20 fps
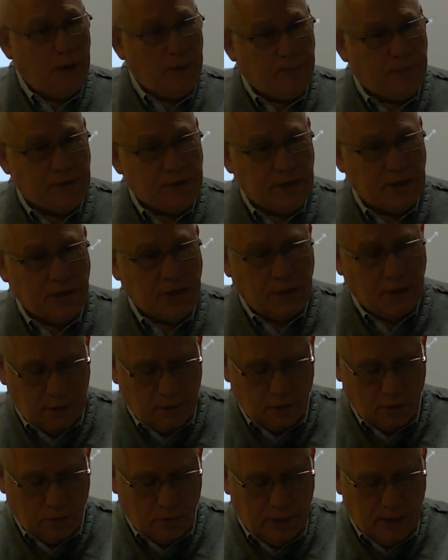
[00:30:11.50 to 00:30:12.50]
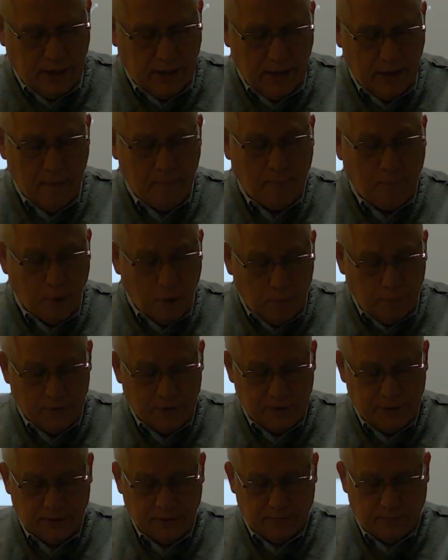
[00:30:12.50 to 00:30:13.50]
repositioned or
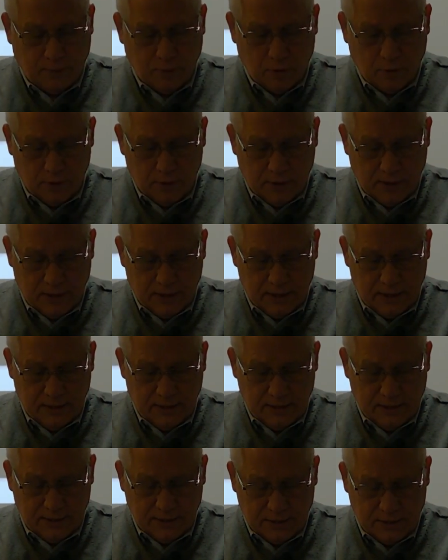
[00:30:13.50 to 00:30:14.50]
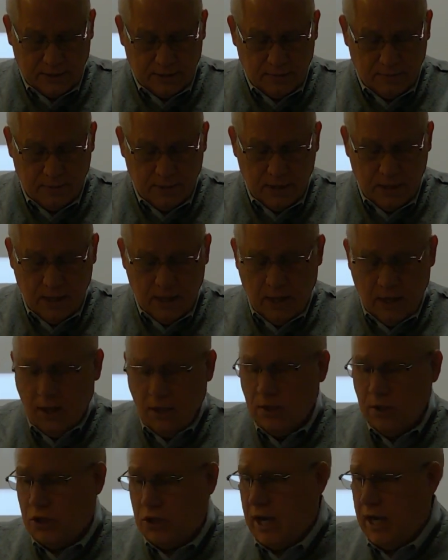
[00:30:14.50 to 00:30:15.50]
repurposed the system,
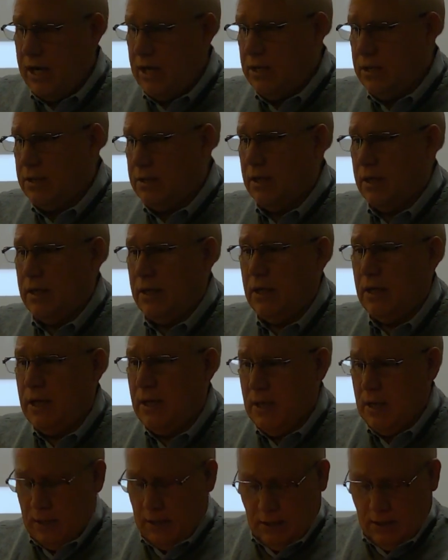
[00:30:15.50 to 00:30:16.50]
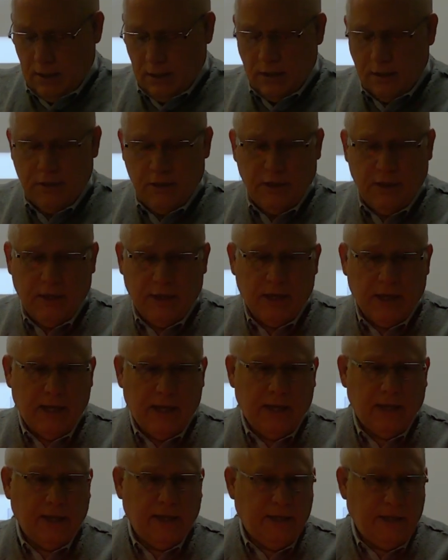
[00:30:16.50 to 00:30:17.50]
changed the
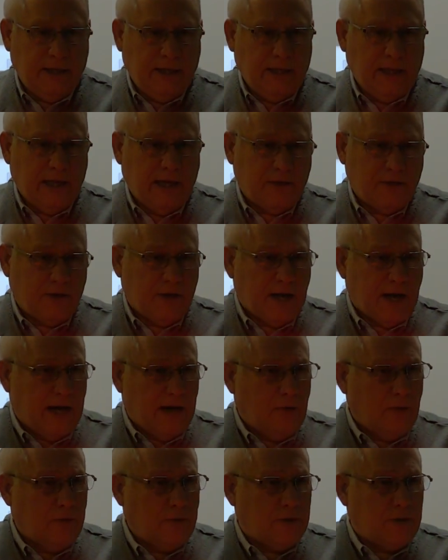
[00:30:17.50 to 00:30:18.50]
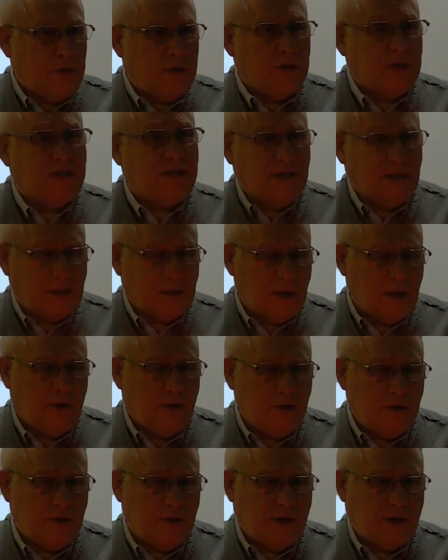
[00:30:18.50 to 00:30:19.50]
LED laser diodes to
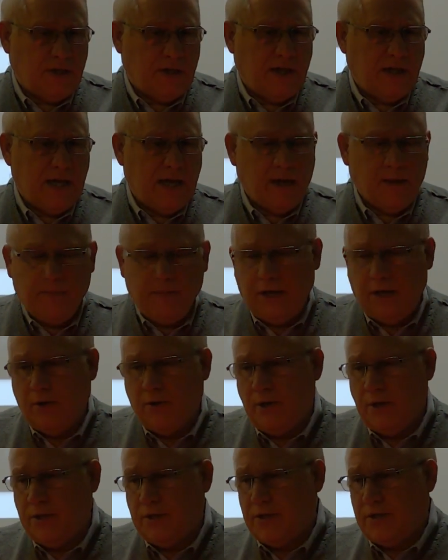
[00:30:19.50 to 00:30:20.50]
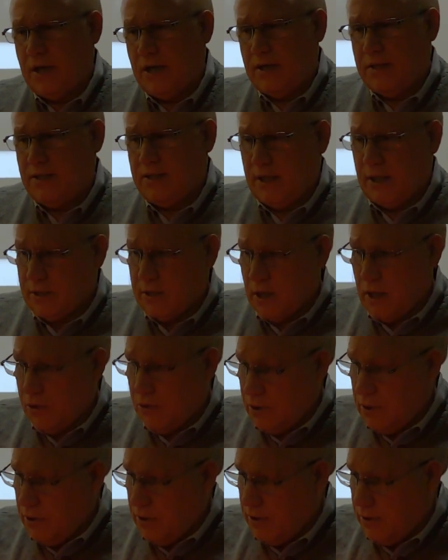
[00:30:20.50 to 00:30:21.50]
660 nanometer instead of
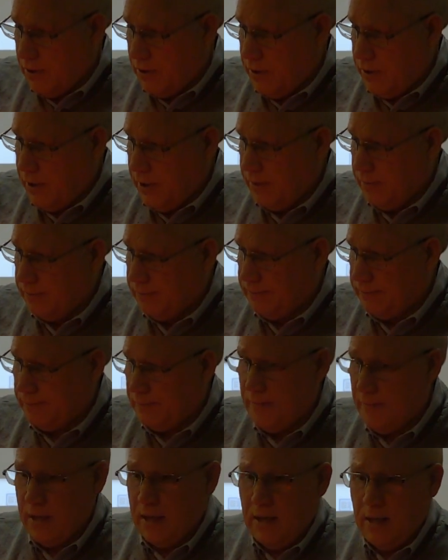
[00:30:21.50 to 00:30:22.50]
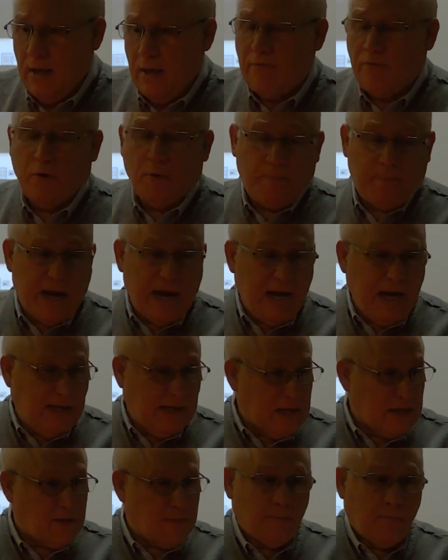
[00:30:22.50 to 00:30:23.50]
630. For pain,
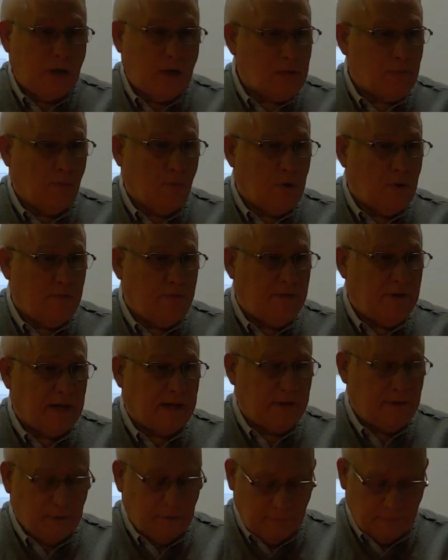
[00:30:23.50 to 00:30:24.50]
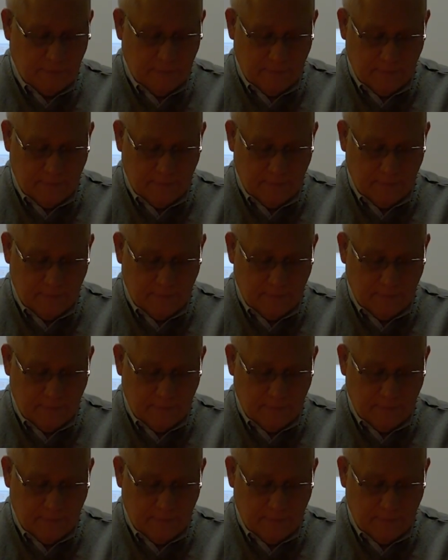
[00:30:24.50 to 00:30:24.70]
that's much more effective.